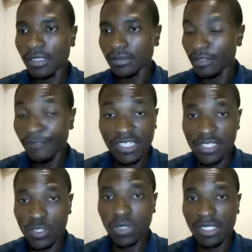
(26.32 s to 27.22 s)
if it
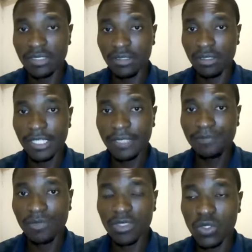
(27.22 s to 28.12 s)
is working. Okay,
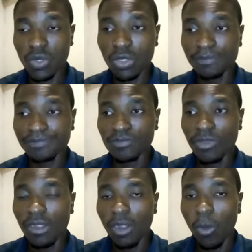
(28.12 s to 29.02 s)
so
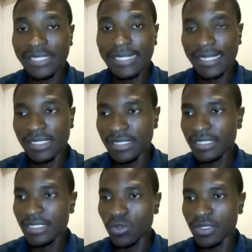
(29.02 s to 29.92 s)
what I
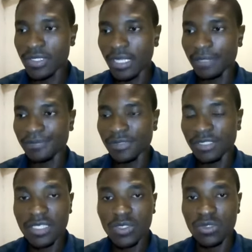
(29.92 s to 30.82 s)
did was
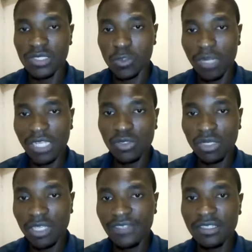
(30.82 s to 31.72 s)
just to dismantle
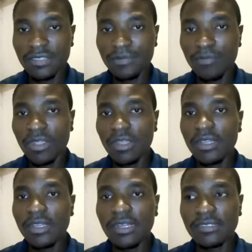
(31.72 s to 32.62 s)
everything
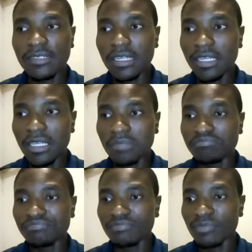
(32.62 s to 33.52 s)
and
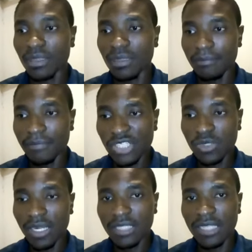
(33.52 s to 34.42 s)
make
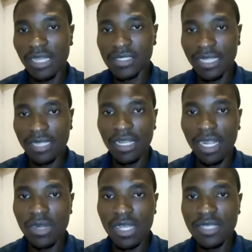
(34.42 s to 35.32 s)
sure that I start
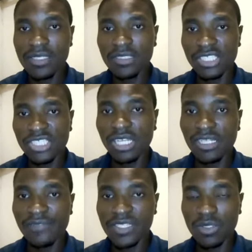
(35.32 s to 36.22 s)
diagnosing each and
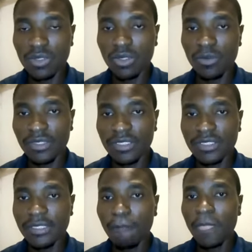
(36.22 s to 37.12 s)
every single component.
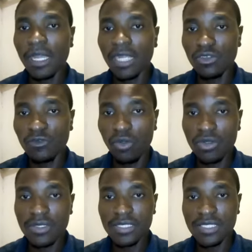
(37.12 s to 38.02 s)
And of
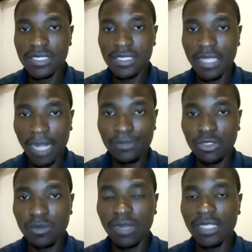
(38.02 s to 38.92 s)
course, this
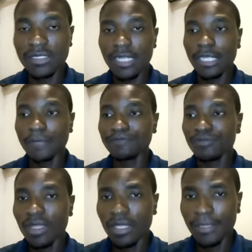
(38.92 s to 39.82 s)
laptop had a
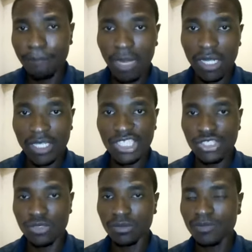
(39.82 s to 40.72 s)
power issue.